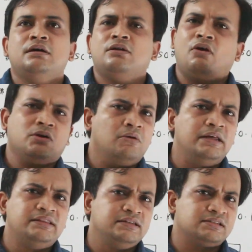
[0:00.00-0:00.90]
Not
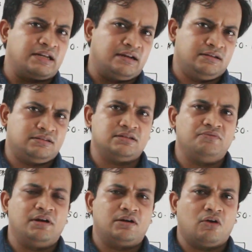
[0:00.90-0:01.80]
only these tenants
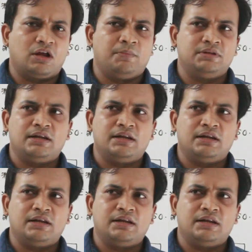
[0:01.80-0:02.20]
we are talking about,